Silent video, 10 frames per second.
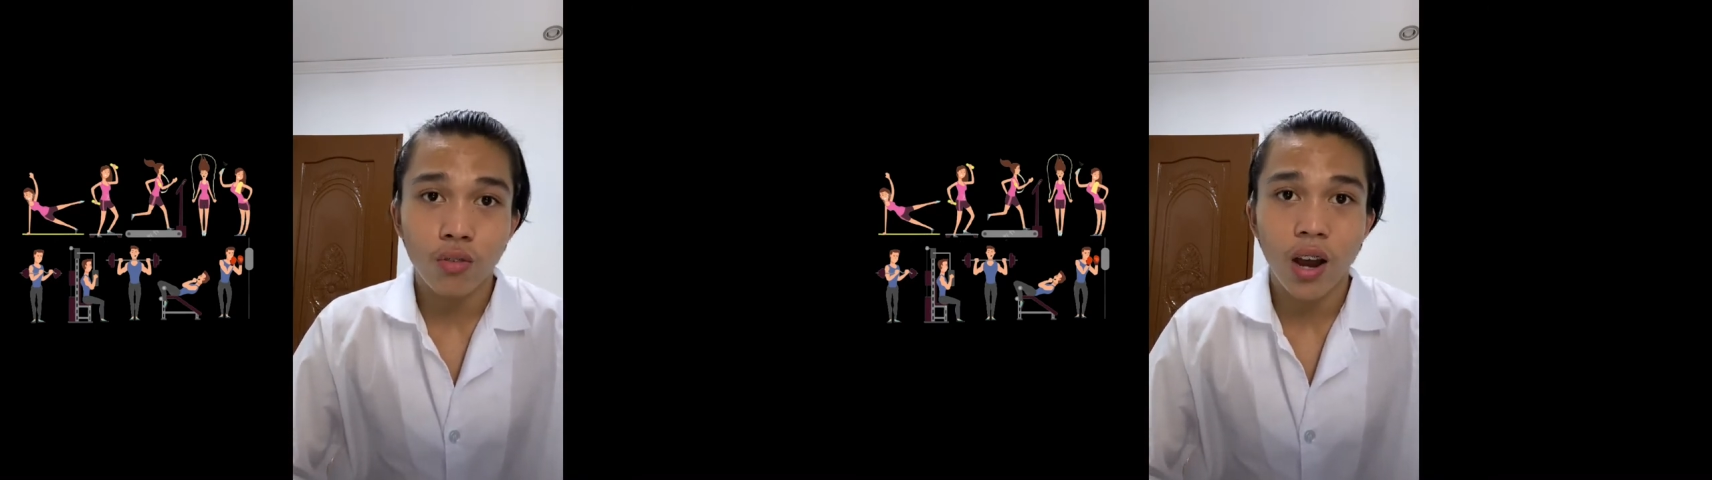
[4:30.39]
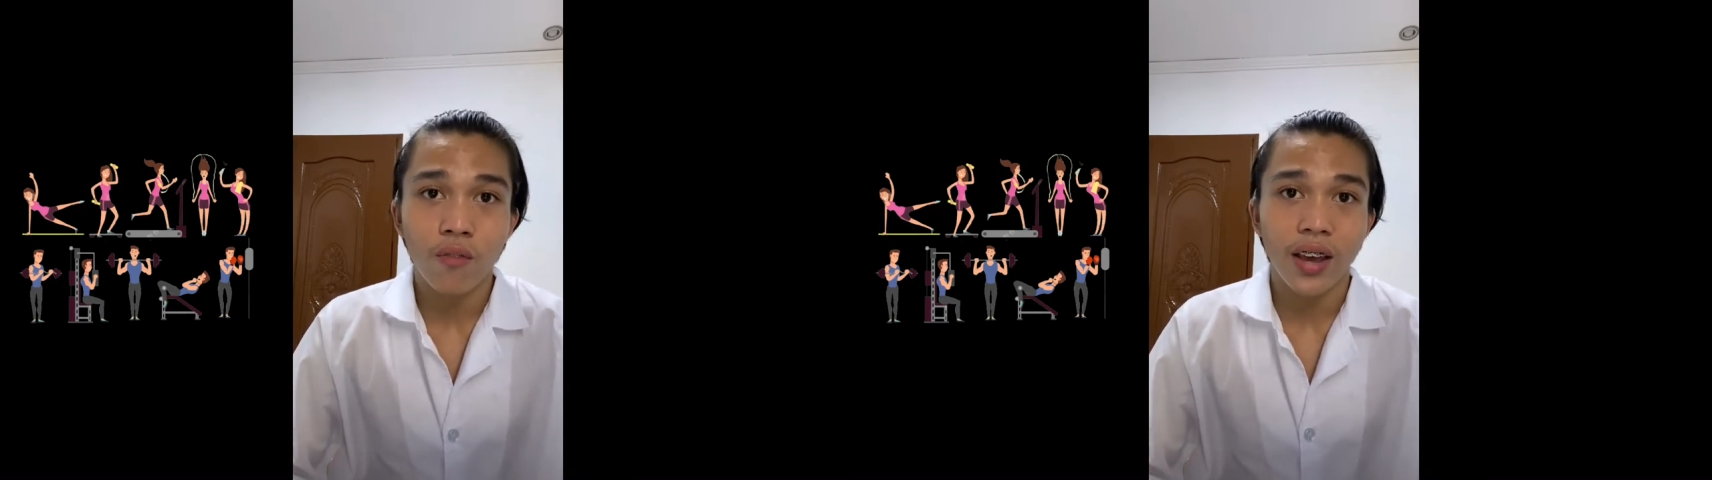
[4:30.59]

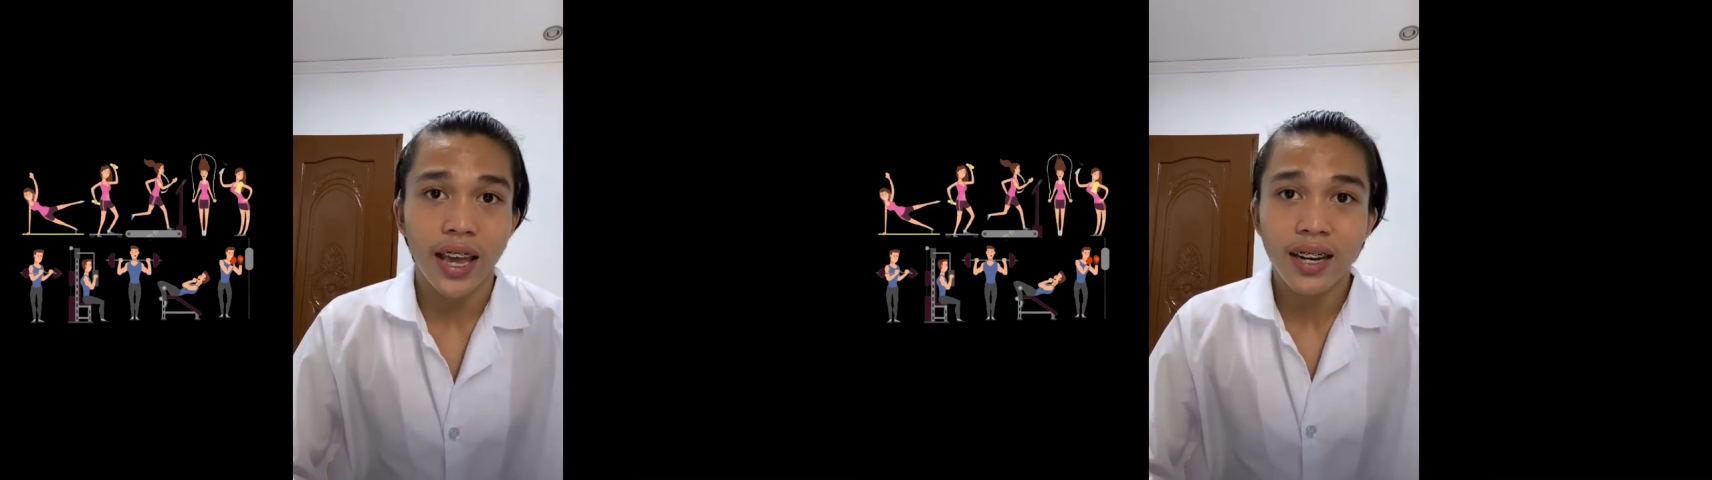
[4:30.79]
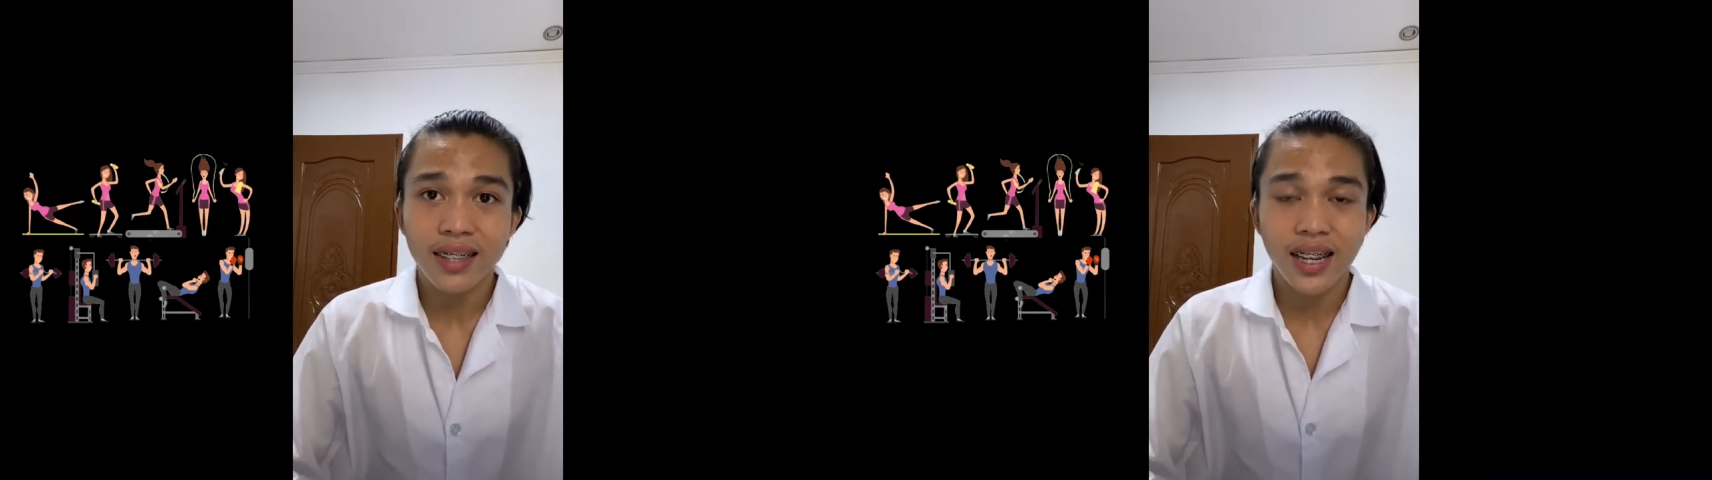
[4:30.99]
to have a
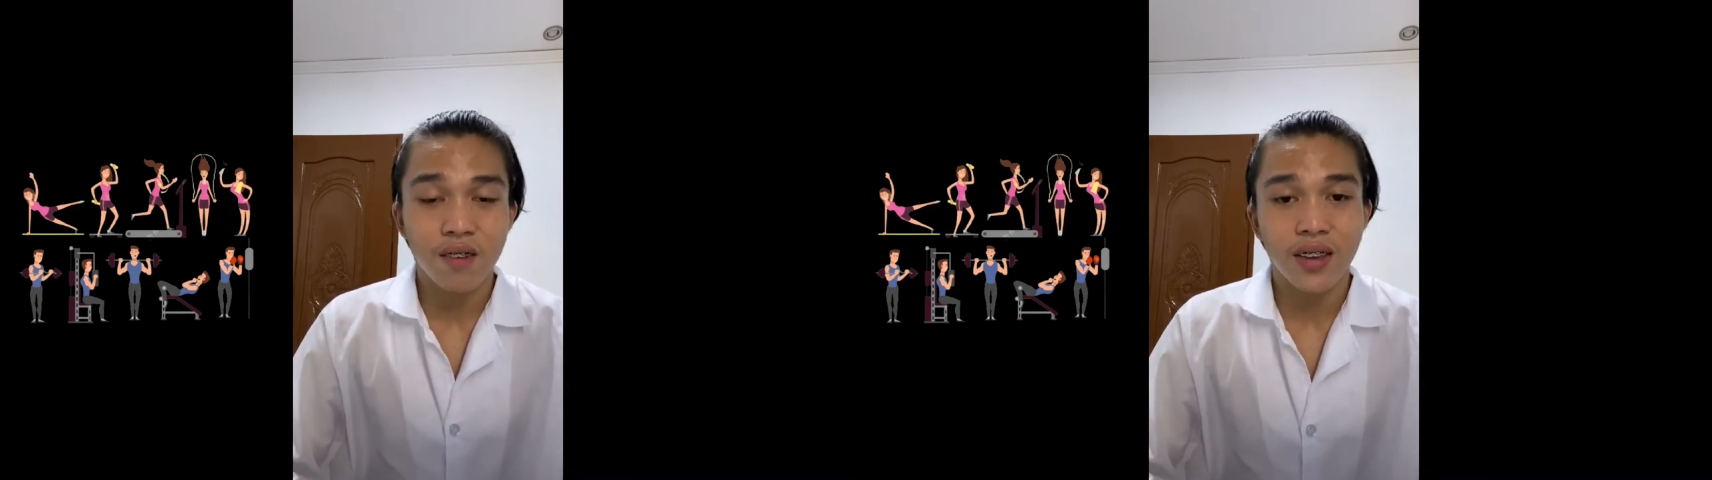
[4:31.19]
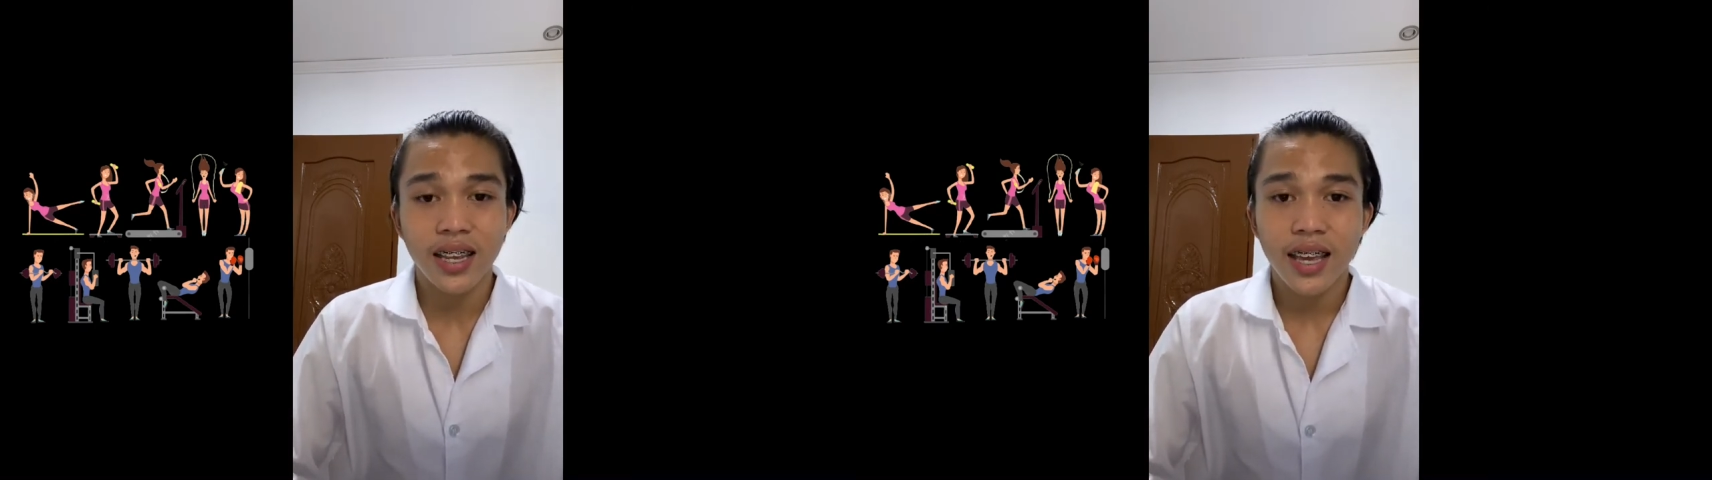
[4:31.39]
healthy
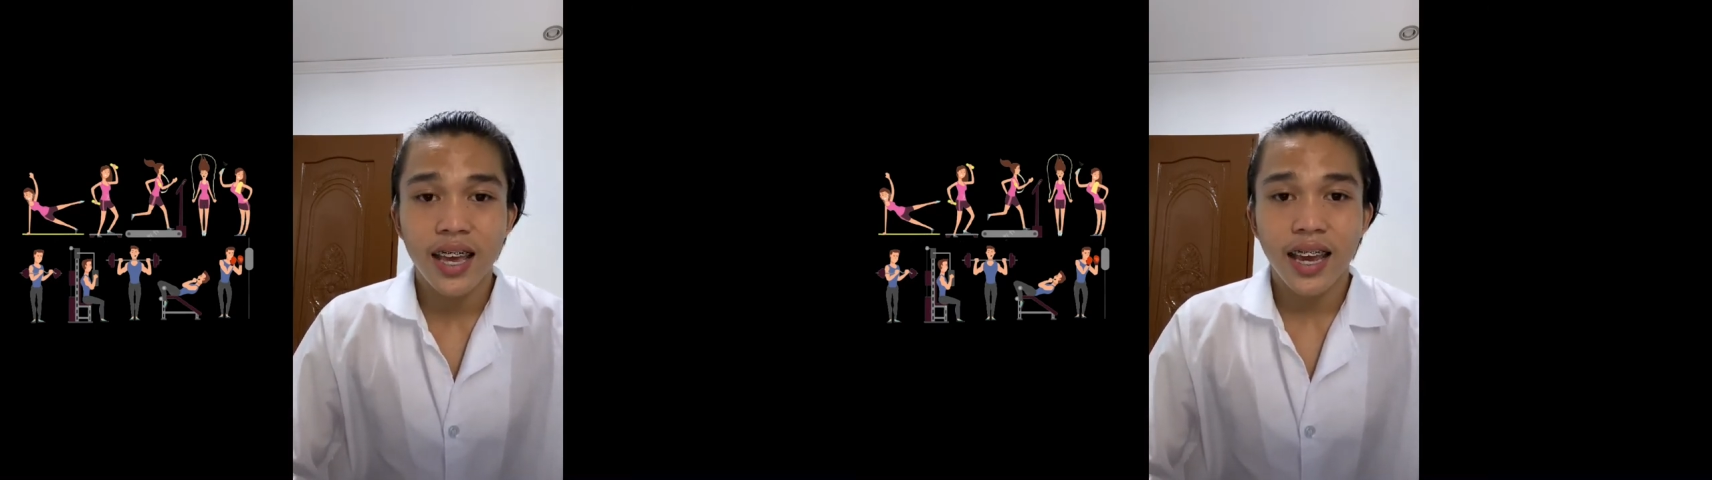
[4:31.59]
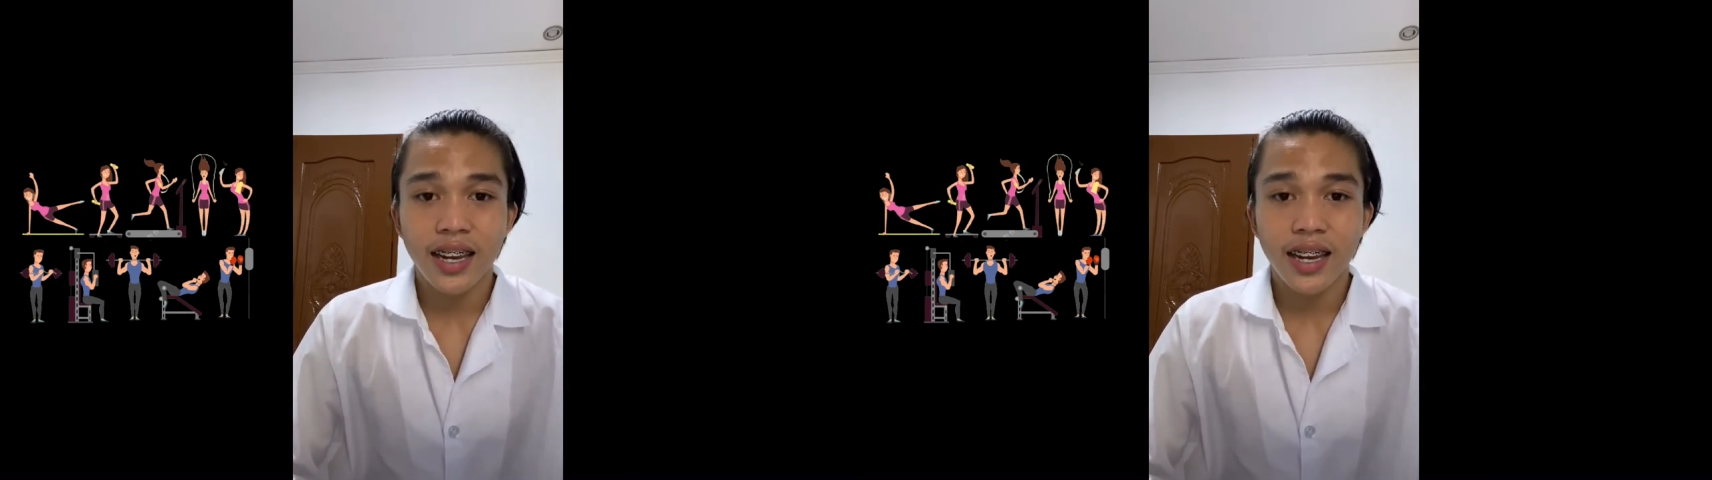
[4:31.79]
living